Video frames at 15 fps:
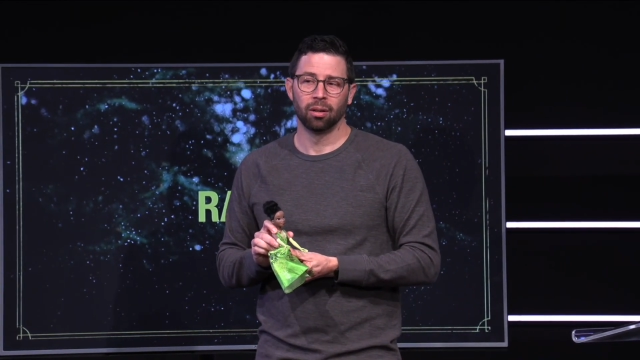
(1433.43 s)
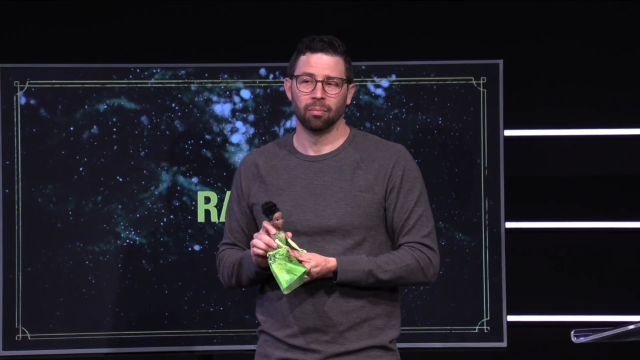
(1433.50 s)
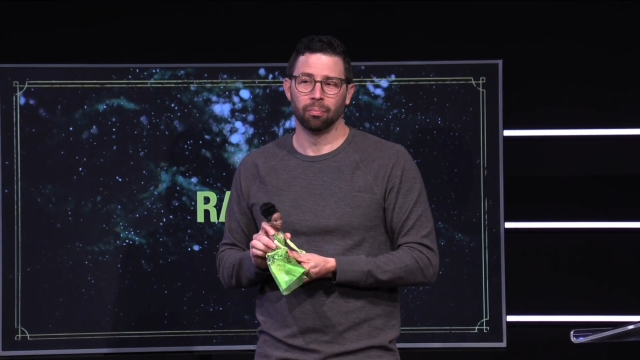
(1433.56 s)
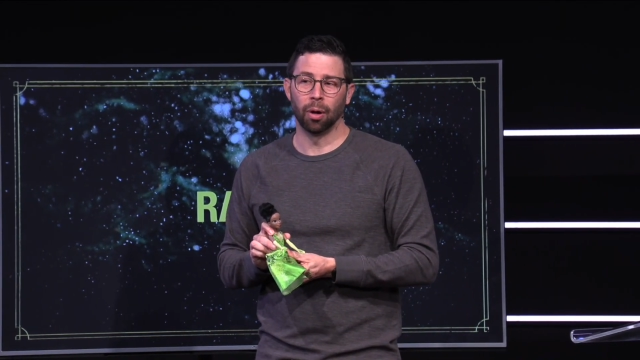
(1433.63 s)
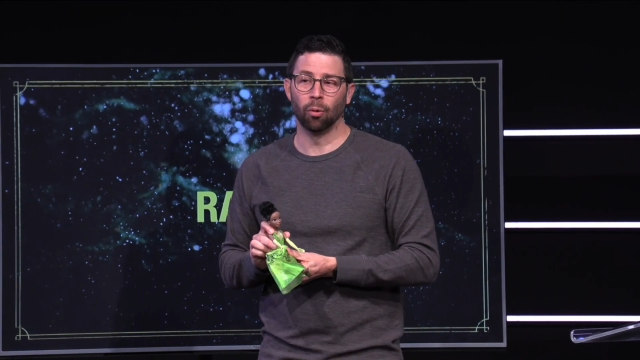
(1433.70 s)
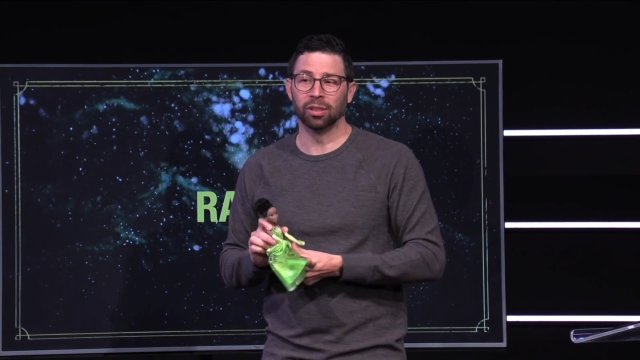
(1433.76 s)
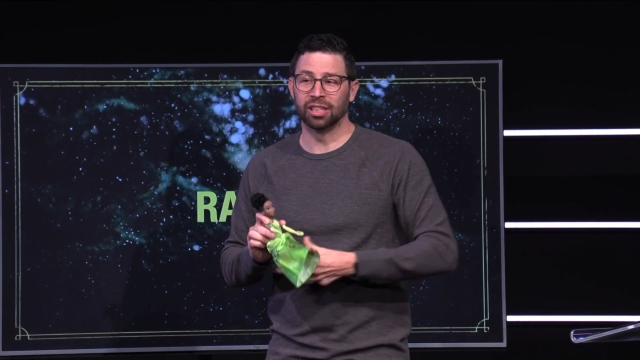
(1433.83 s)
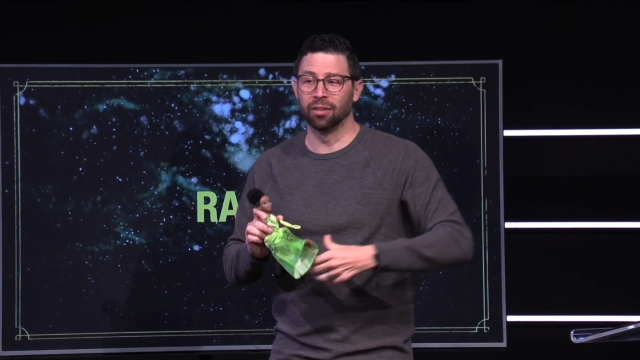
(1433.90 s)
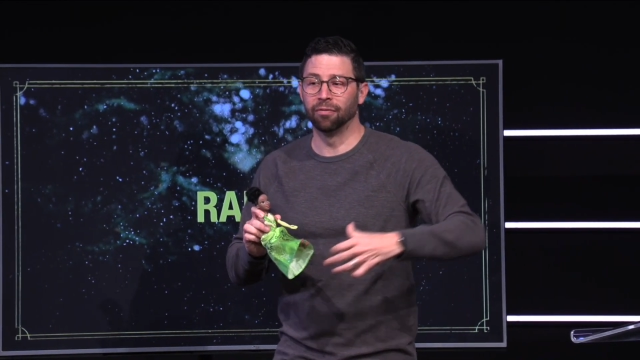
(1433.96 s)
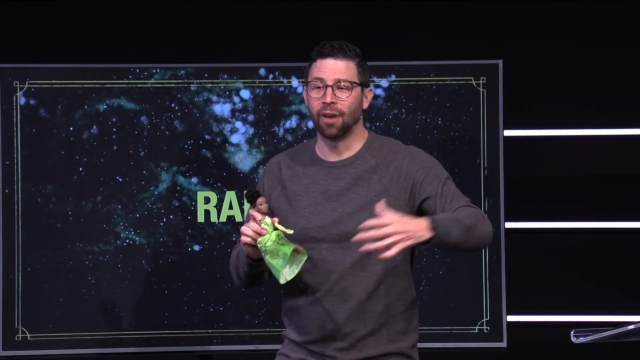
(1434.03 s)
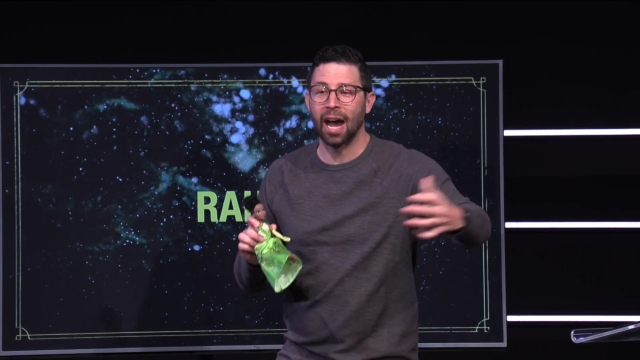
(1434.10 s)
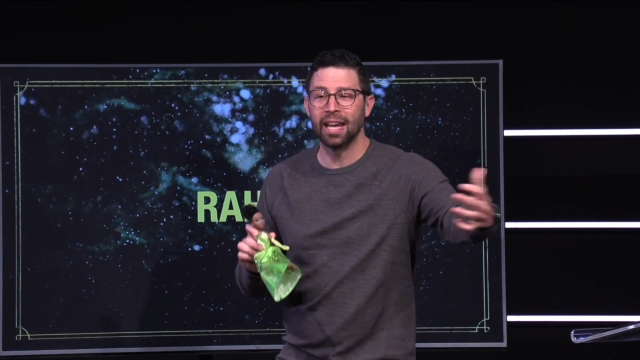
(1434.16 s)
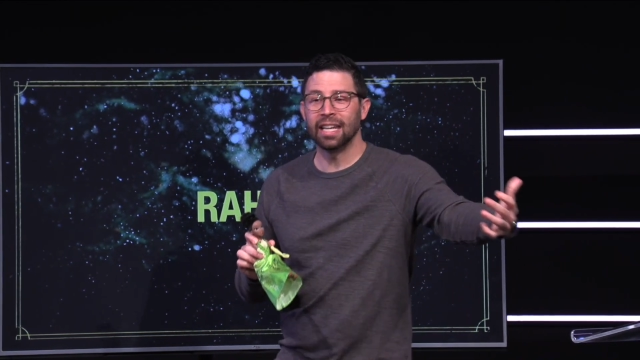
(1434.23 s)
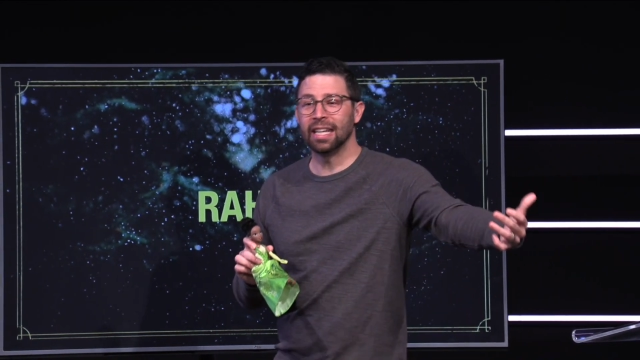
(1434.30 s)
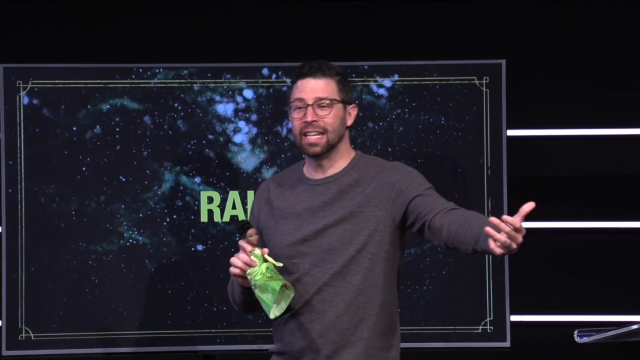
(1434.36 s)
but was
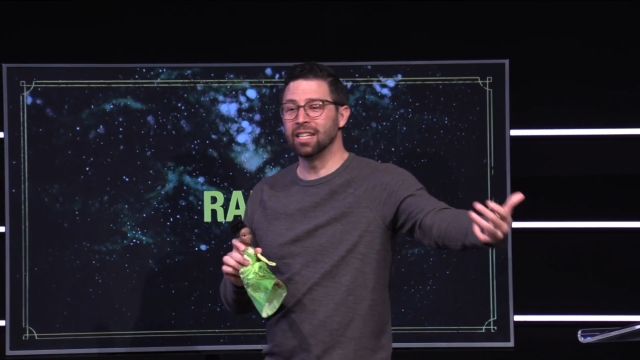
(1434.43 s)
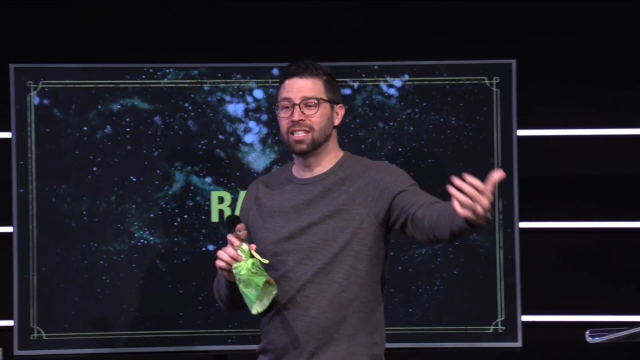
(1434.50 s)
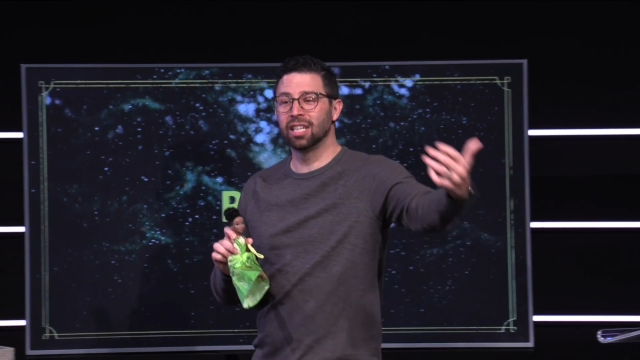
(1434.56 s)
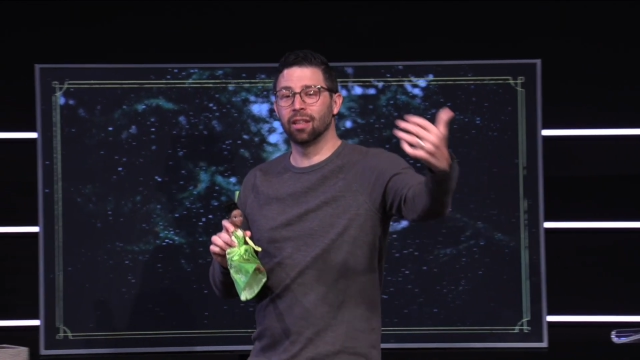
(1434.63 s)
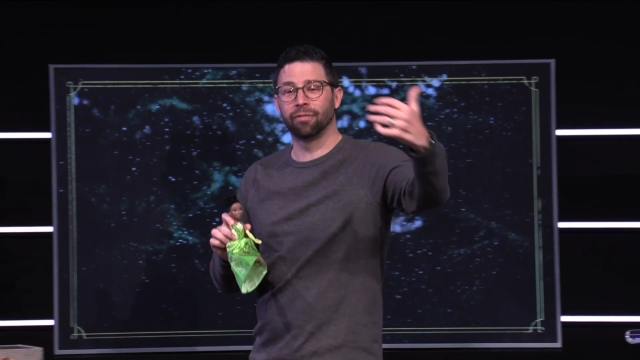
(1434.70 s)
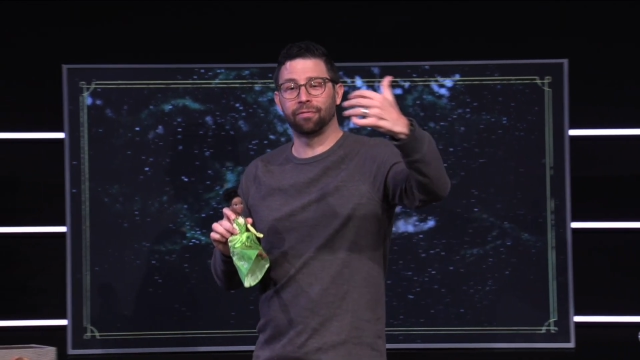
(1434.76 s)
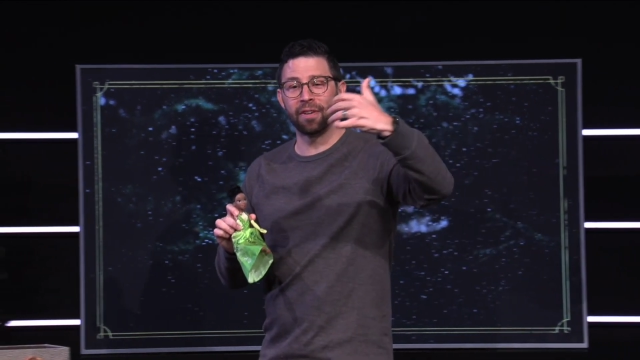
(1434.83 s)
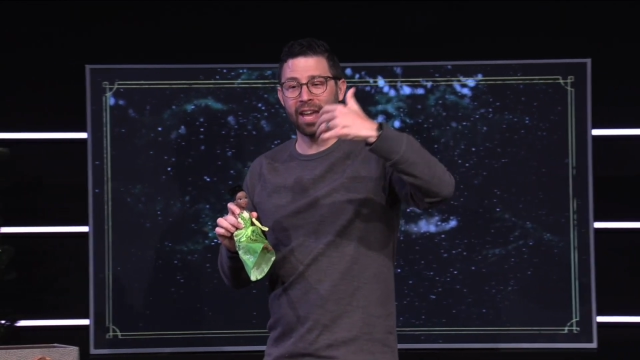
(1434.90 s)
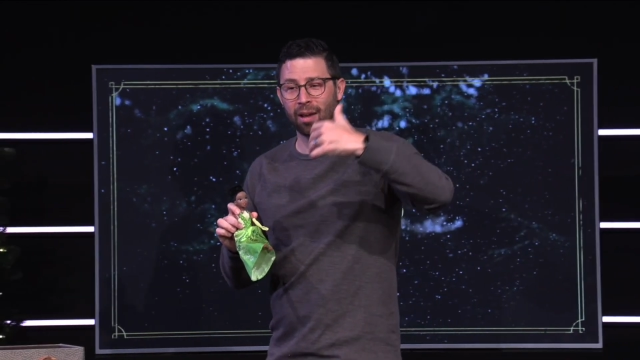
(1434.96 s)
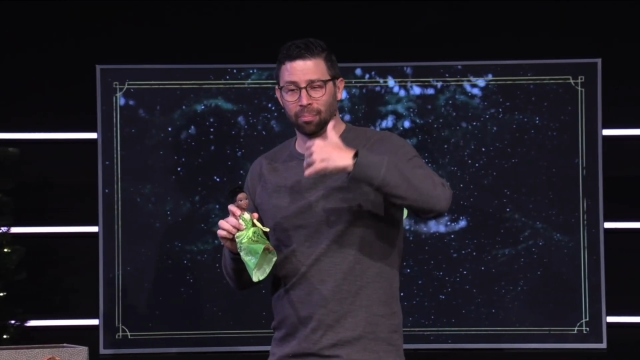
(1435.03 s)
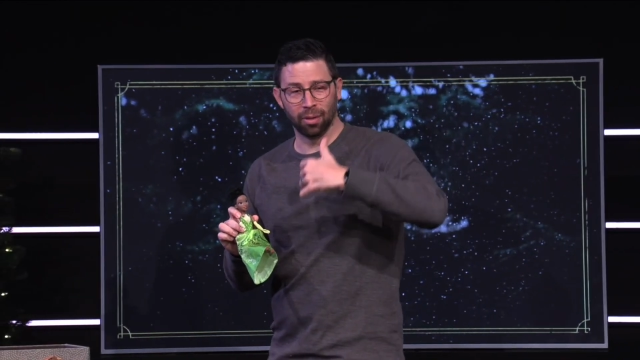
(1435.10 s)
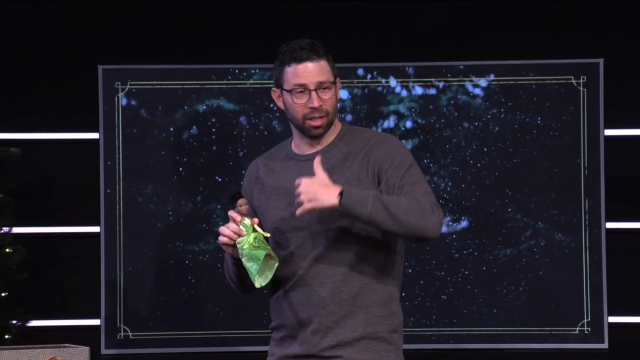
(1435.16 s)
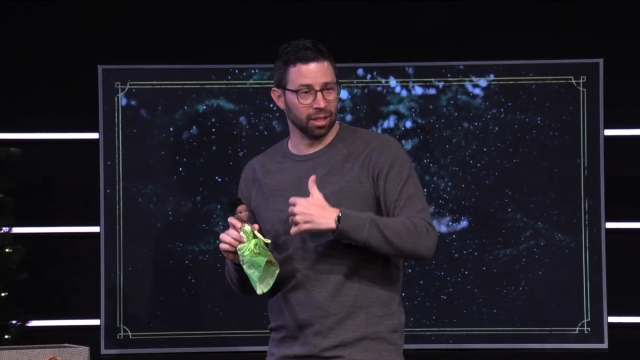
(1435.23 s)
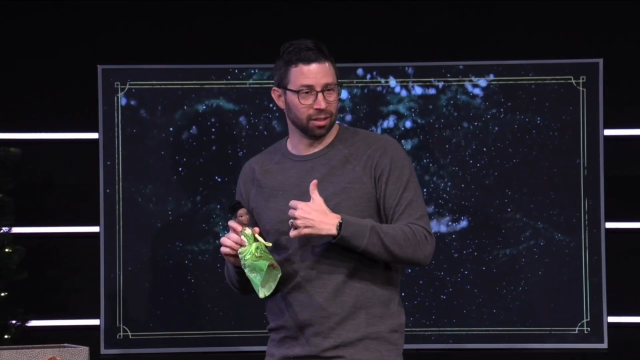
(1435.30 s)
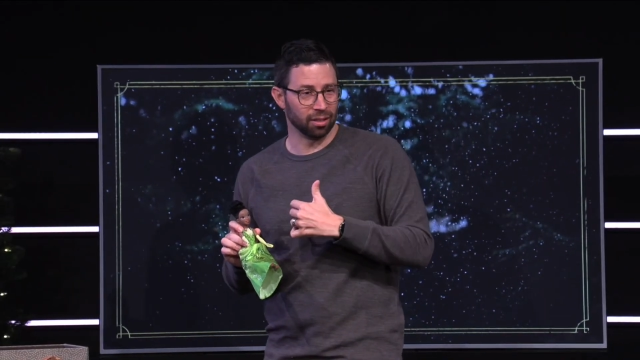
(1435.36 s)
invited into the
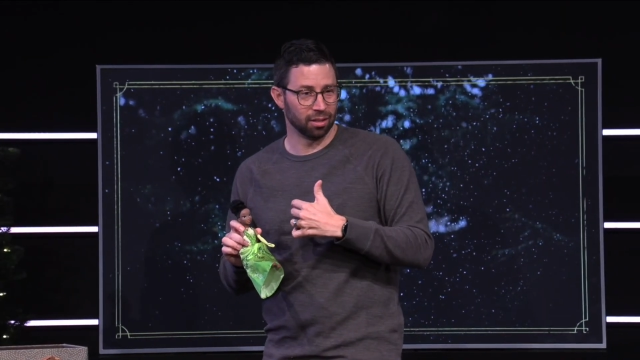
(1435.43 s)
family